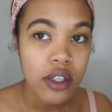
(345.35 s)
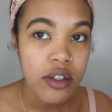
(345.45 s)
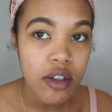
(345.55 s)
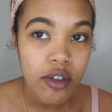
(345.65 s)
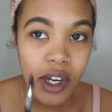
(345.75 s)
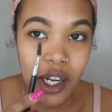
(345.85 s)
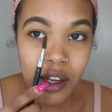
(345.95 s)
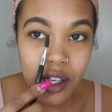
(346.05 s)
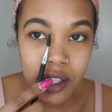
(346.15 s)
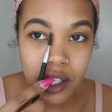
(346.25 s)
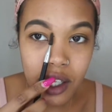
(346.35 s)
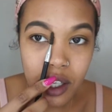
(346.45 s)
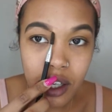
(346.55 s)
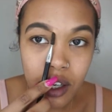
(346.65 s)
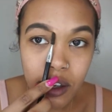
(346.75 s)
So right now it looks a
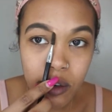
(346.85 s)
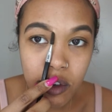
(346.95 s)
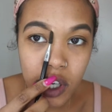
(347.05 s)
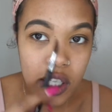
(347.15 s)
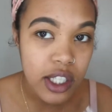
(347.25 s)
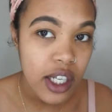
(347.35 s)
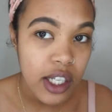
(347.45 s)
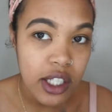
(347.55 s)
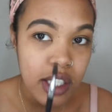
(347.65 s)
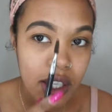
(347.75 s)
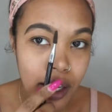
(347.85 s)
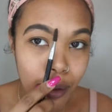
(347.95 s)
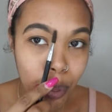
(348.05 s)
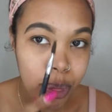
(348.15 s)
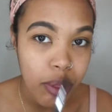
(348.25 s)
little crazy because it's like
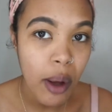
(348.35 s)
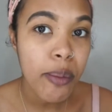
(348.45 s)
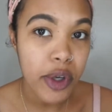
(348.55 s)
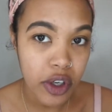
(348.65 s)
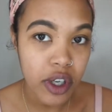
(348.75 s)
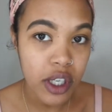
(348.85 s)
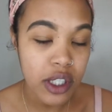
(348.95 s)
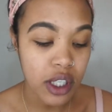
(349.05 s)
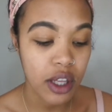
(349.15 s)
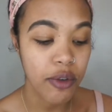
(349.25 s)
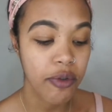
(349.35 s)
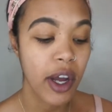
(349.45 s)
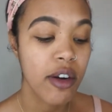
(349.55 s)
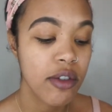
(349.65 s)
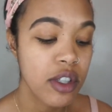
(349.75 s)
a, but you're gonna see the
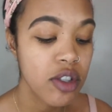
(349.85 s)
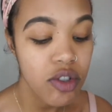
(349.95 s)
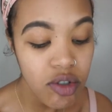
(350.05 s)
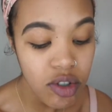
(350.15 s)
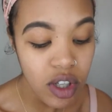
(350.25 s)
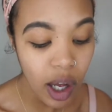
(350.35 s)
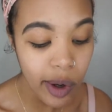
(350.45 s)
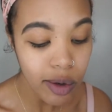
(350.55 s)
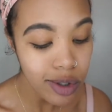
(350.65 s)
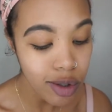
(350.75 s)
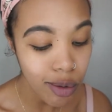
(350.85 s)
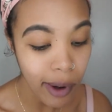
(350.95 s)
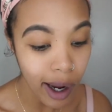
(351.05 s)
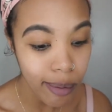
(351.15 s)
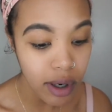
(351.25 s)
final. This is usually how I usually do
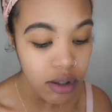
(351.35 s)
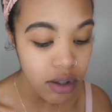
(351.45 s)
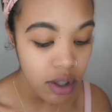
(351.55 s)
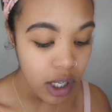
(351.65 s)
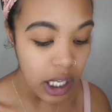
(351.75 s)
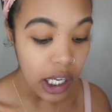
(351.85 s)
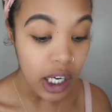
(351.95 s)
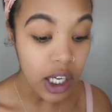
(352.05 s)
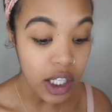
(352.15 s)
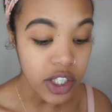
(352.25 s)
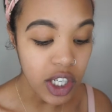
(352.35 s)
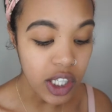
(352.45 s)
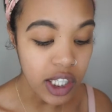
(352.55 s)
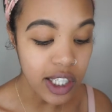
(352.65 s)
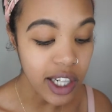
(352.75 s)
my eyebrows.
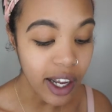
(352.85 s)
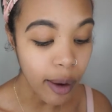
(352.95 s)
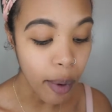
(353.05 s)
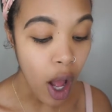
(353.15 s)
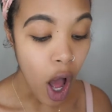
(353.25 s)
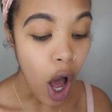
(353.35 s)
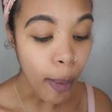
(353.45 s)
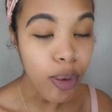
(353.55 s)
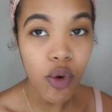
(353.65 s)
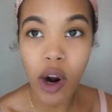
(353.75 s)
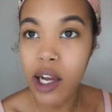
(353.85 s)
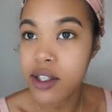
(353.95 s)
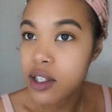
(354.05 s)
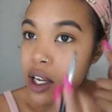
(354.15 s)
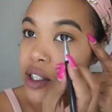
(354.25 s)
Legit, this is like a
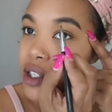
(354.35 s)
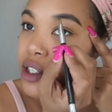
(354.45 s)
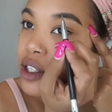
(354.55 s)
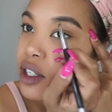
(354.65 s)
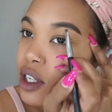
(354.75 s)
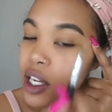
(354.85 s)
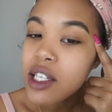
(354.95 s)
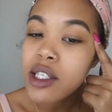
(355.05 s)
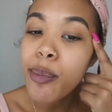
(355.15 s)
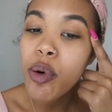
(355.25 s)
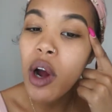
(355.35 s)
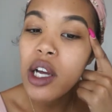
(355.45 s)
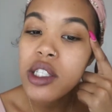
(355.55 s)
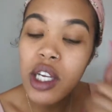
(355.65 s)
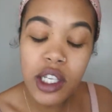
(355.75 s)
process. It's a
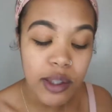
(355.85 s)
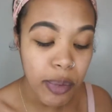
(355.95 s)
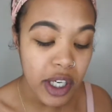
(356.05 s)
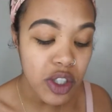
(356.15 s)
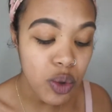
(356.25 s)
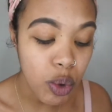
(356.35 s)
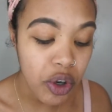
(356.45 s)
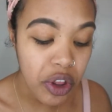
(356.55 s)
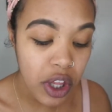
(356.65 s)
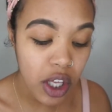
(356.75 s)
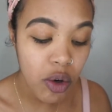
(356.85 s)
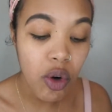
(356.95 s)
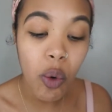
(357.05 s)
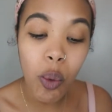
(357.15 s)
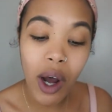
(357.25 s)
process, but it's worth it. You
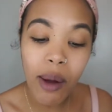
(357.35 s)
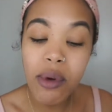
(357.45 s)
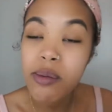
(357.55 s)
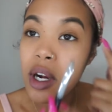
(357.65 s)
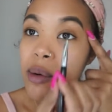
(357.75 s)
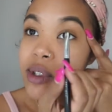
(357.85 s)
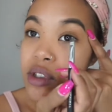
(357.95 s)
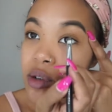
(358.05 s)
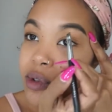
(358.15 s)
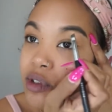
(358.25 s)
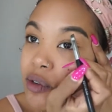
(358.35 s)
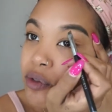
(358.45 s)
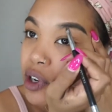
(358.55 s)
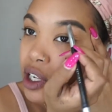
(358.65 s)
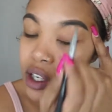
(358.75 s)
know why? Because my eyebrows is always on
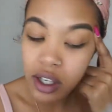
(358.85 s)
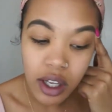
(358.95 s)
fleek.